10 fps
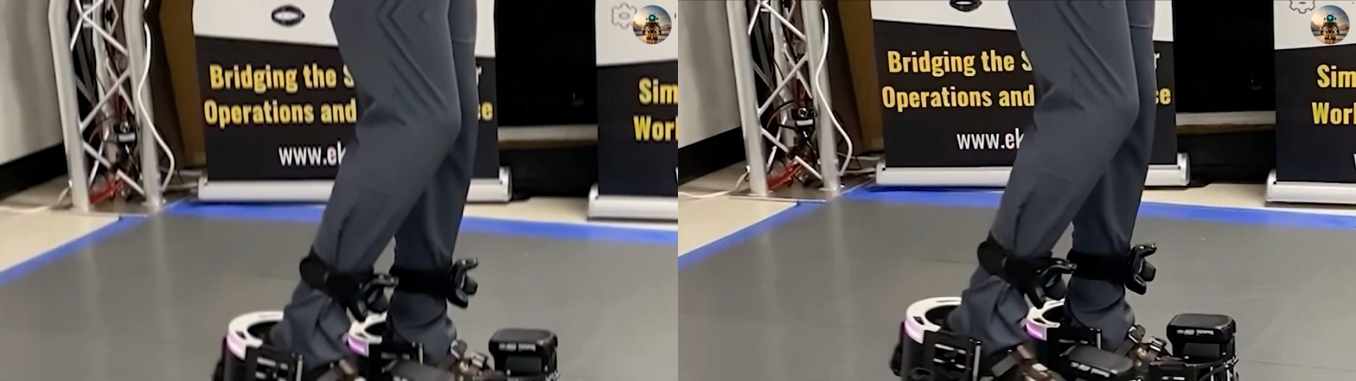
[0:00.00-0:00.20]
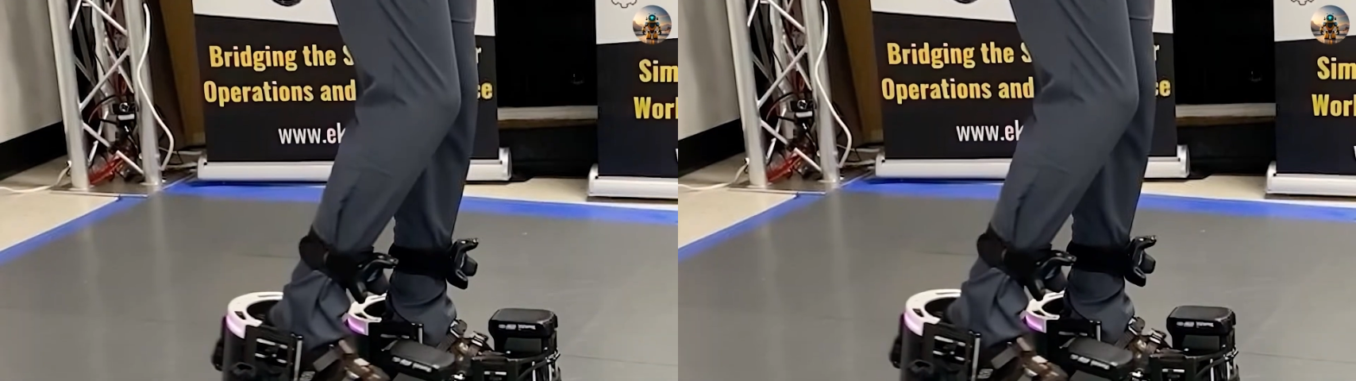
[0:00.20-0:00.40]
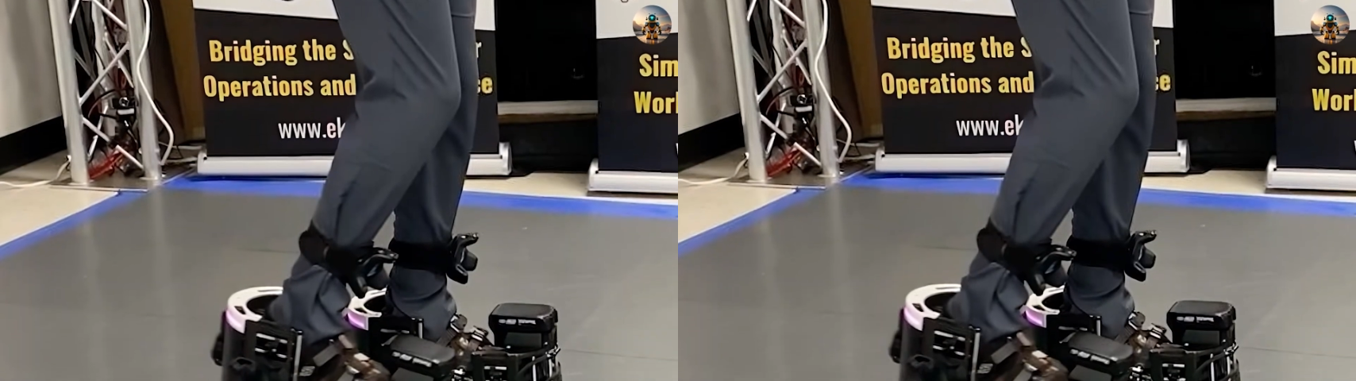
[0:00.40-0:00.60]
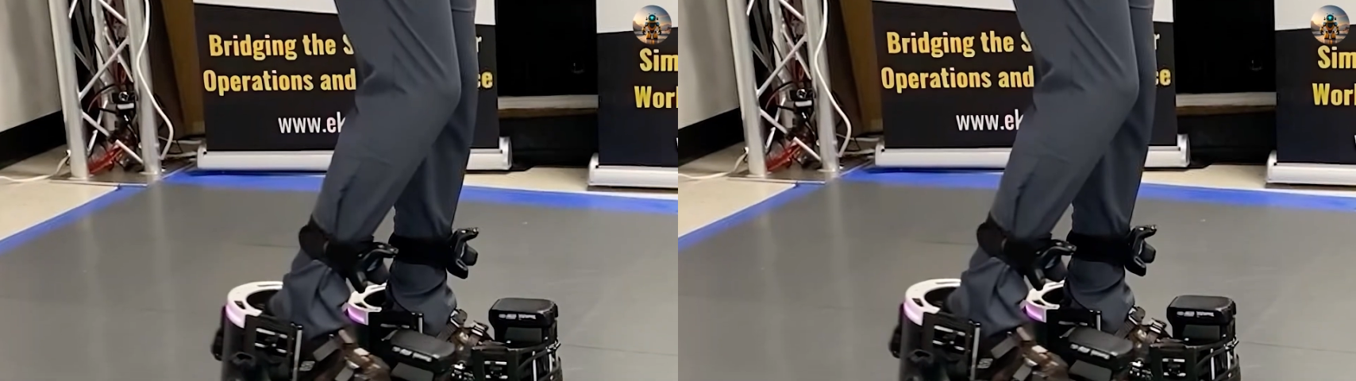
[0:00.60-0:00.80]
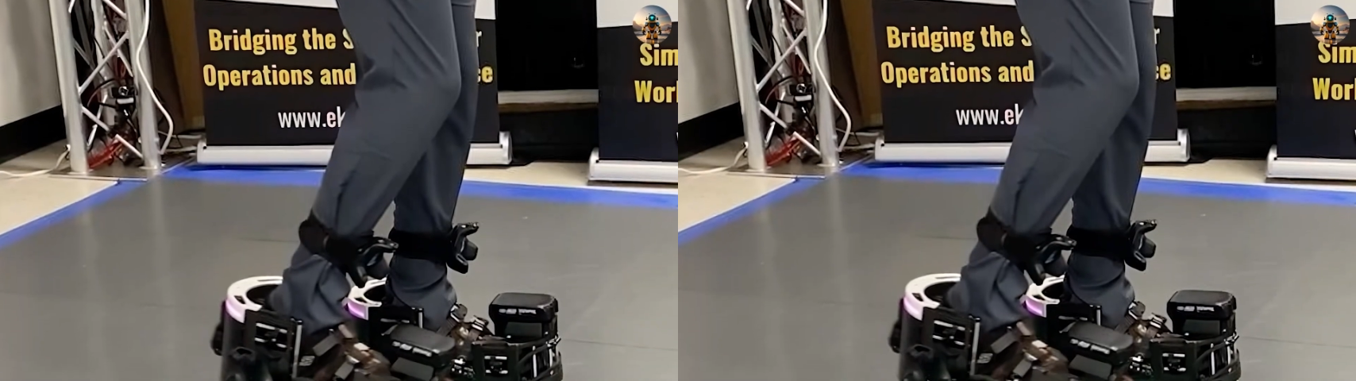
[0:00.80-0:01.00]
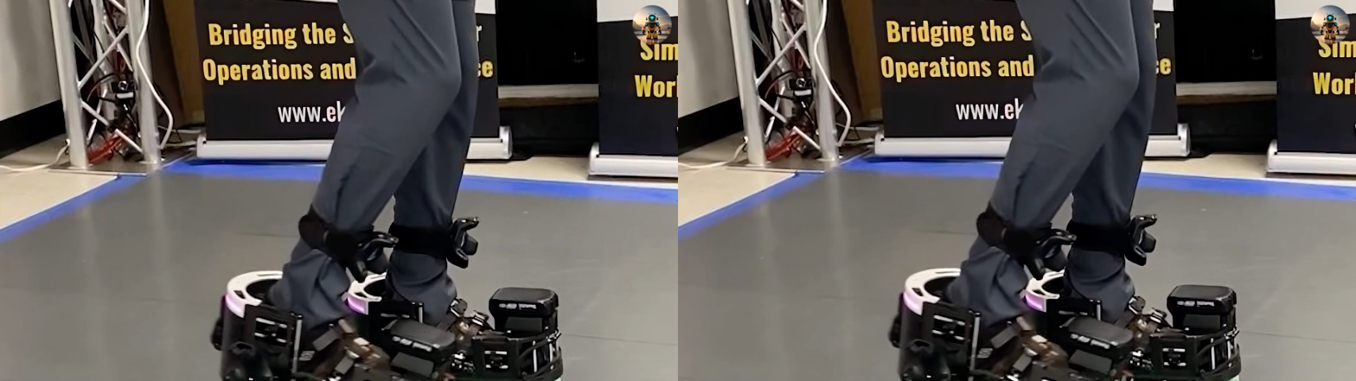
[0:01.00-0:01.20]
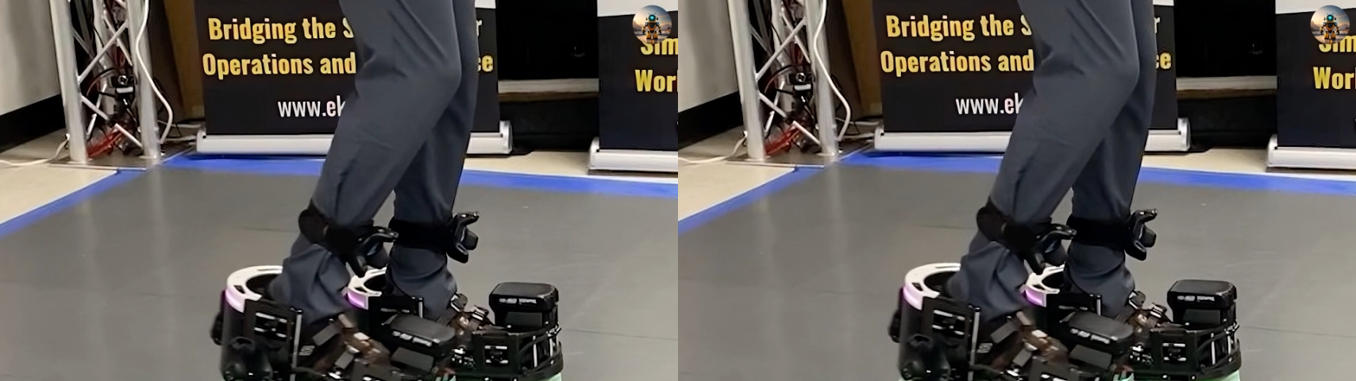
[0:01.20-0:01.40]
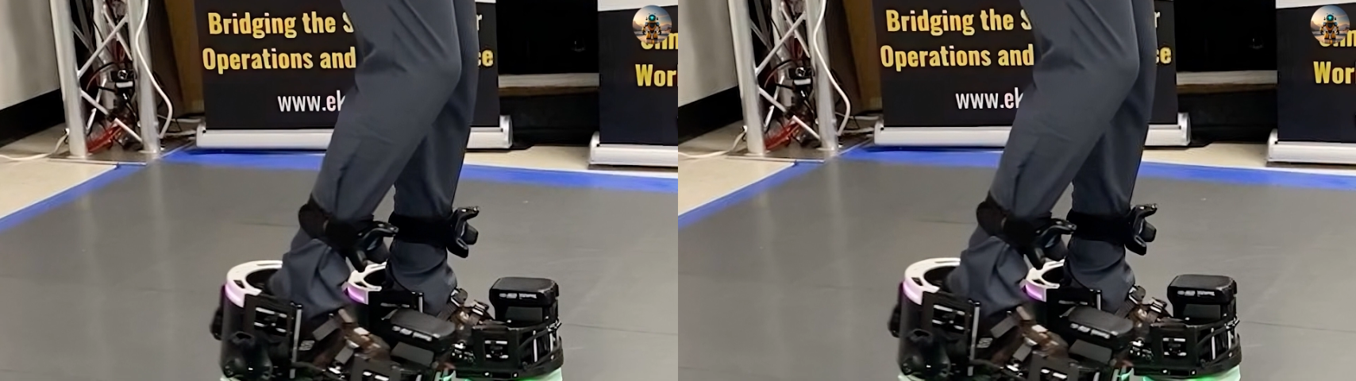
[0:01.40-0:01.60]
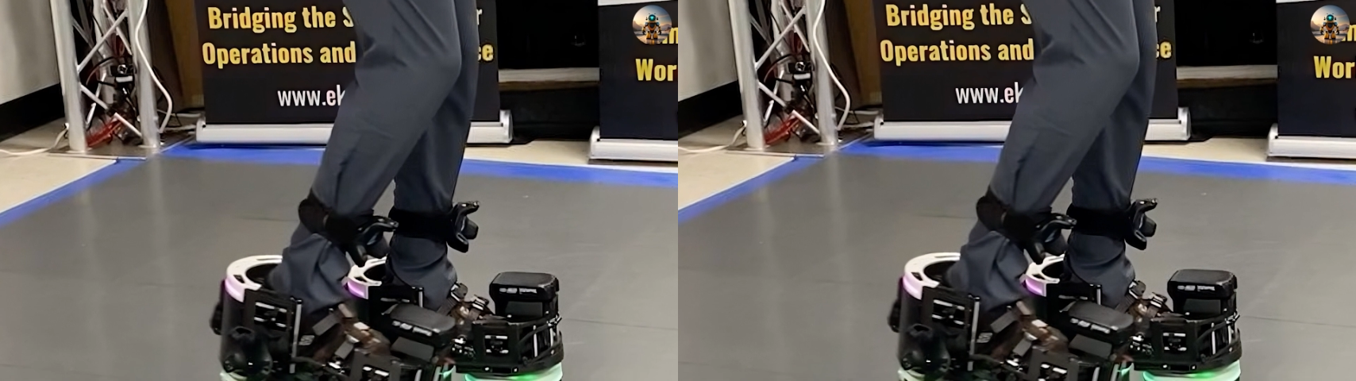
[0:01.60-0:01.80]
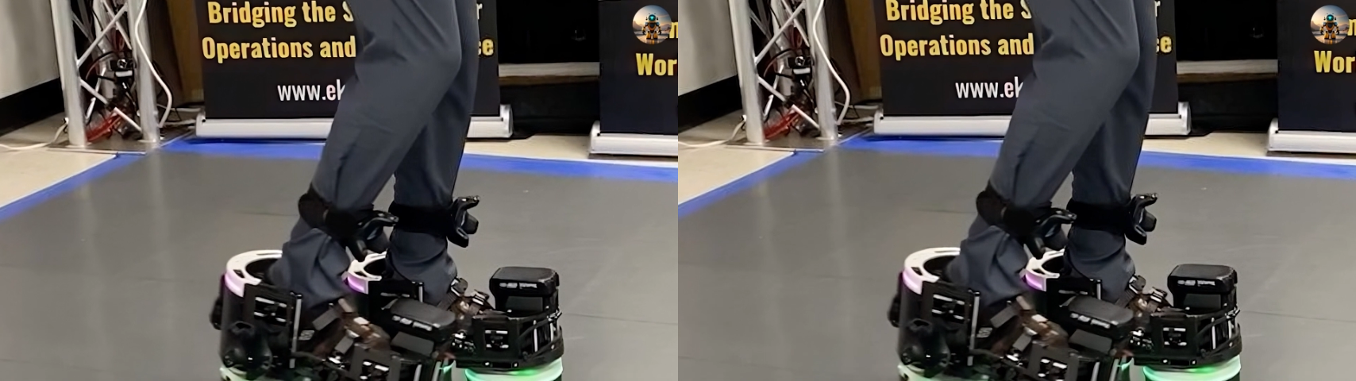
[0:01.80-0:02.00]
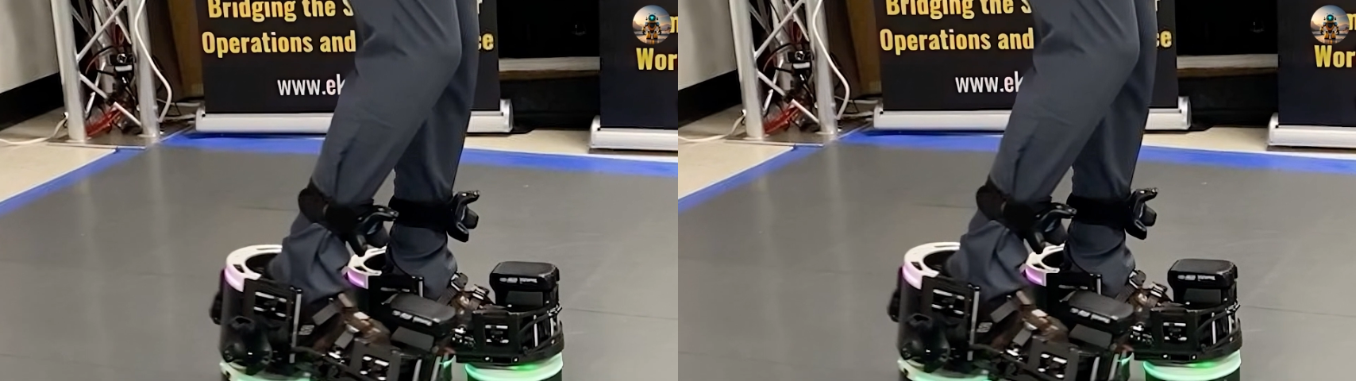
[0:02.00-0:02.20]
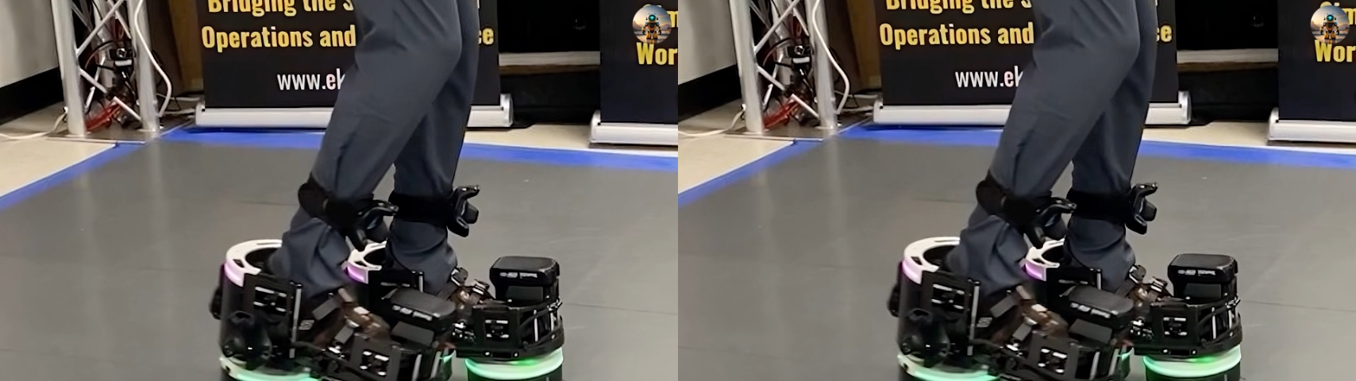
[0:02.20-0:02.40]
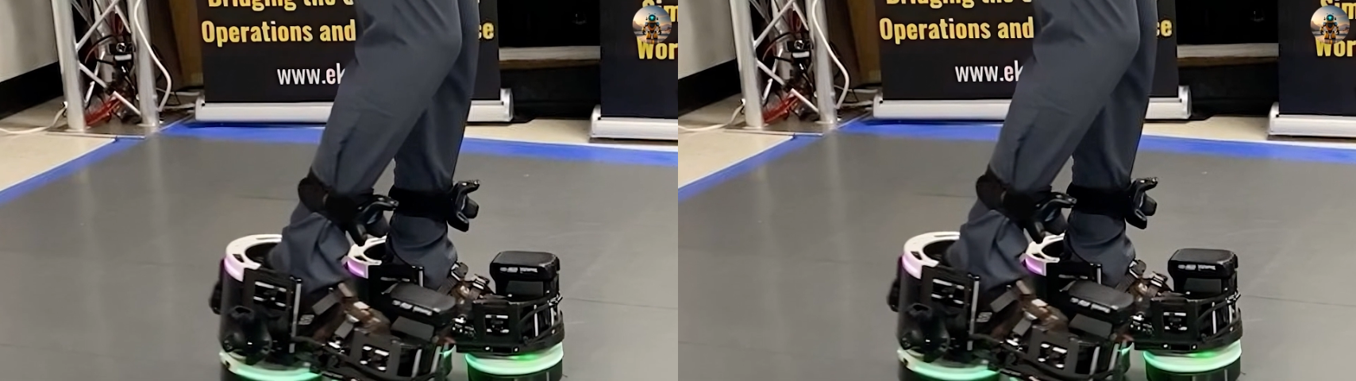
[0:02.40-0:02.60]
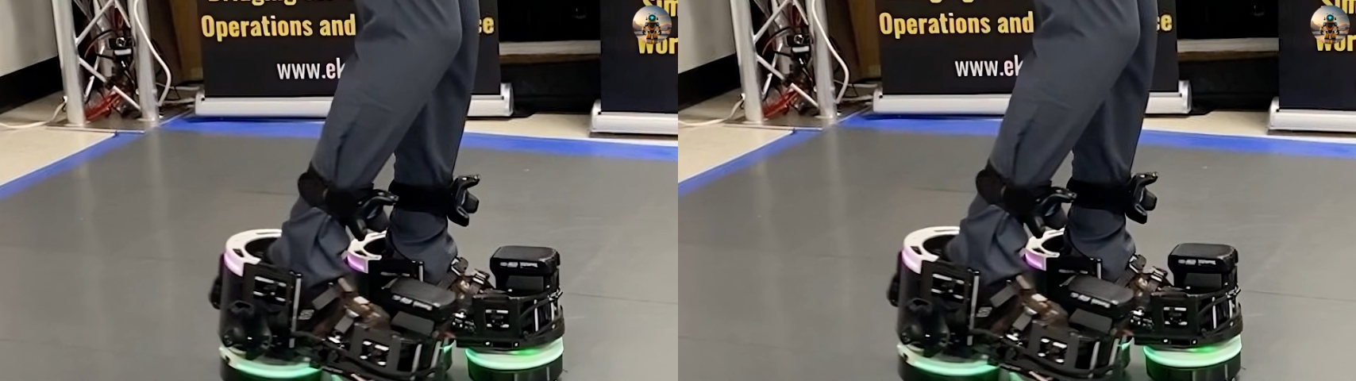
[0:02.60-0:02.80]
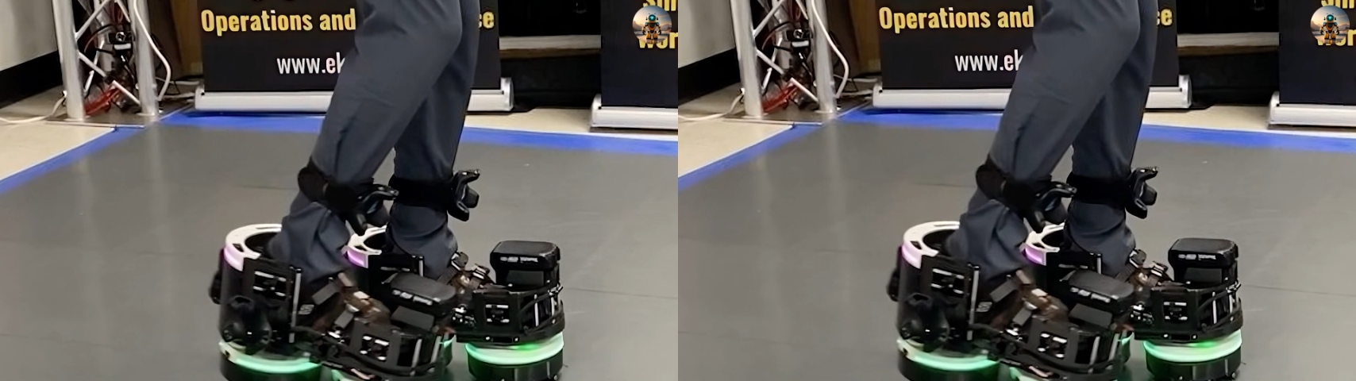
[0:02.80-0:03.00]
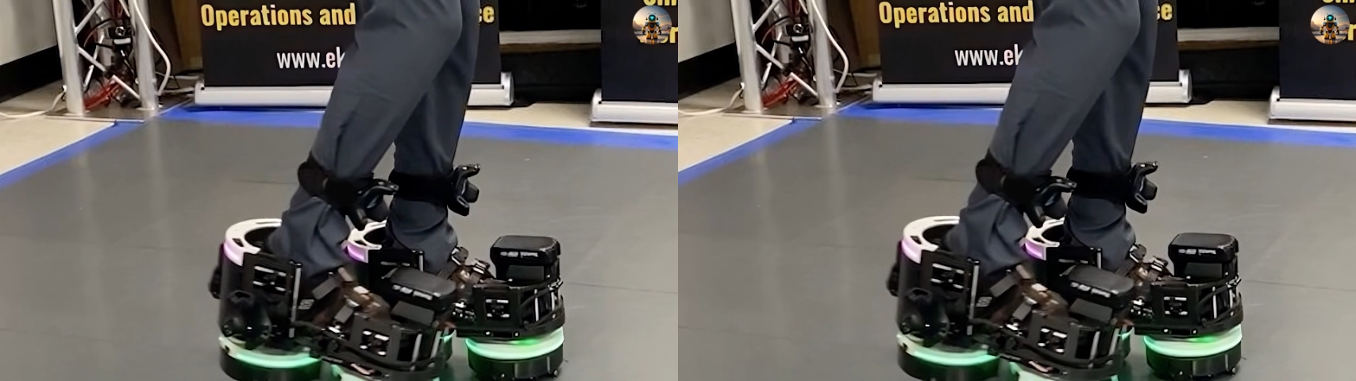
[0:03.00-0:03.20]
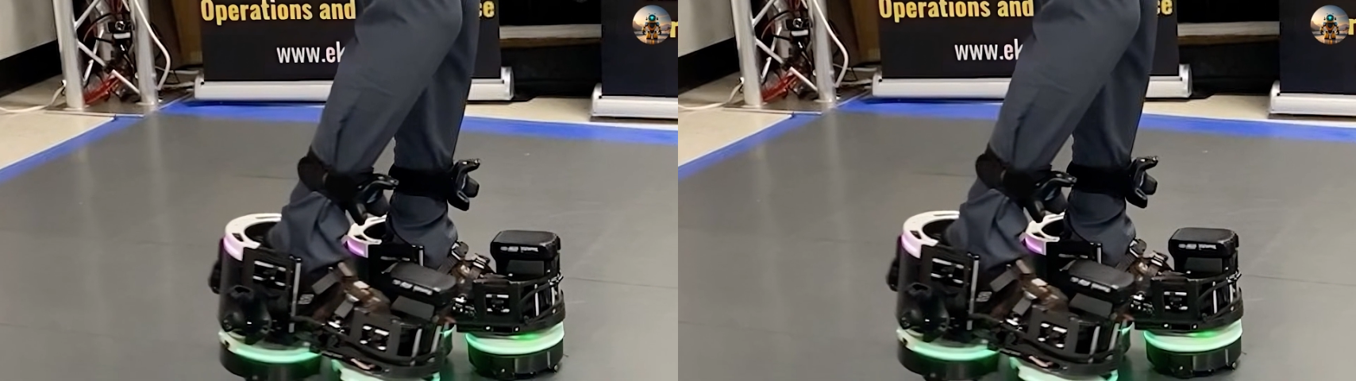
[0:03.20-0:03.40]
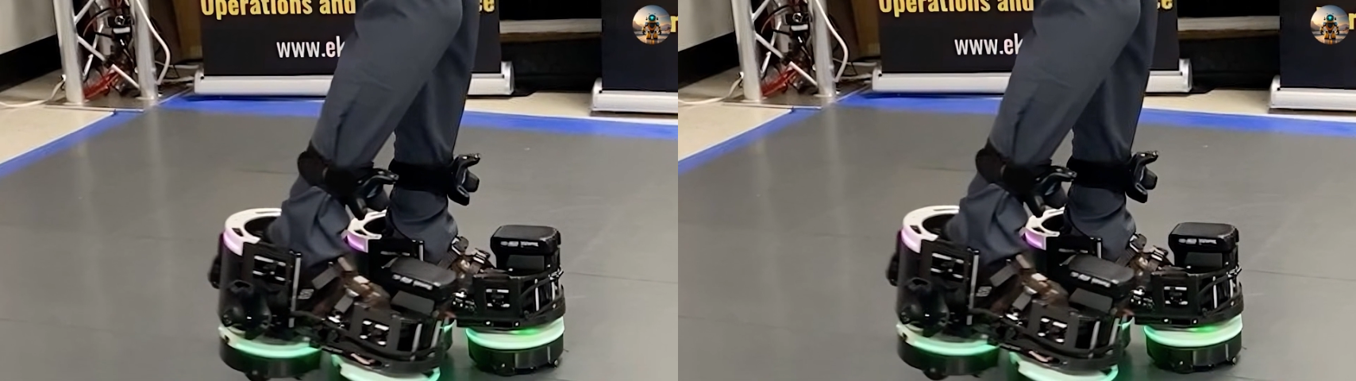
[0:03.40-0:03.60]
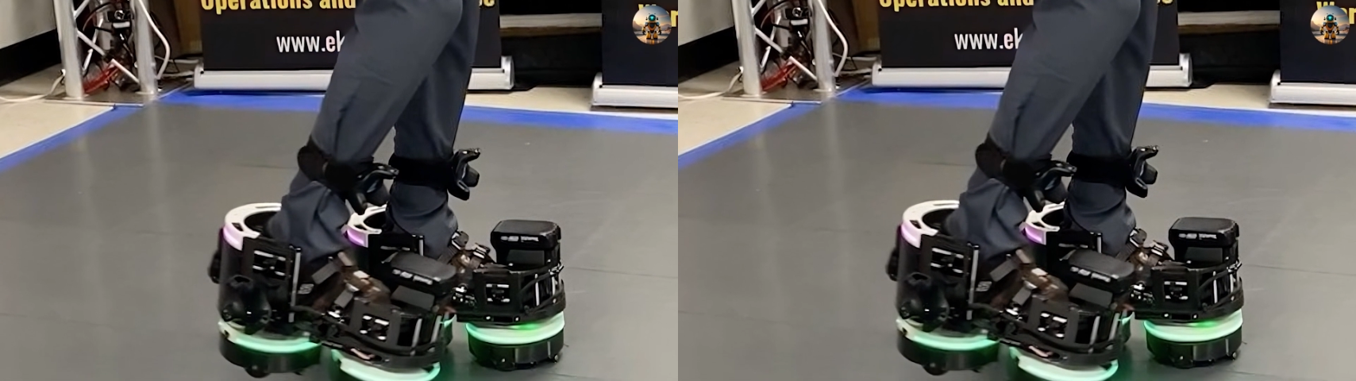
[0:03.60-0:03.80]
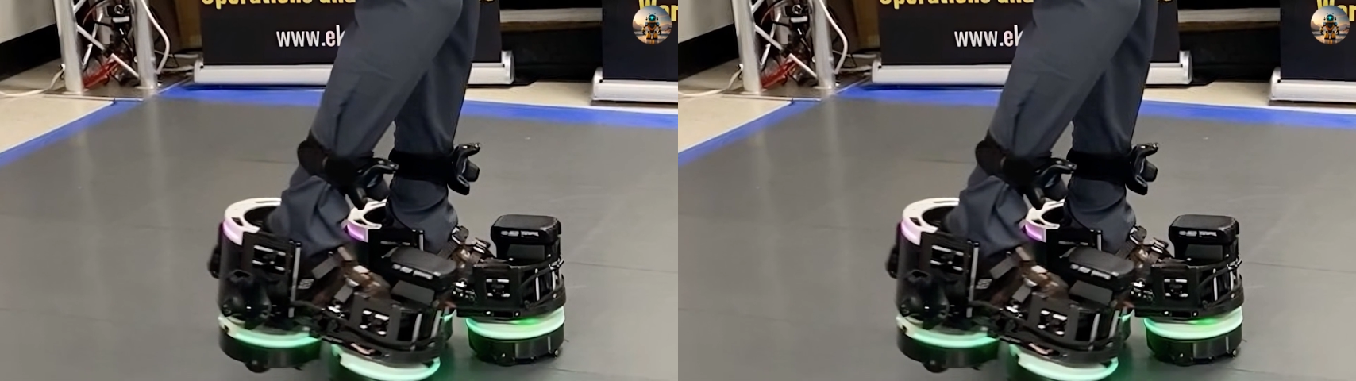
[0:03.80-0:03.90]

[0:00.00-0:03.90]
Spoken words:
Nobody's mouth can be seen.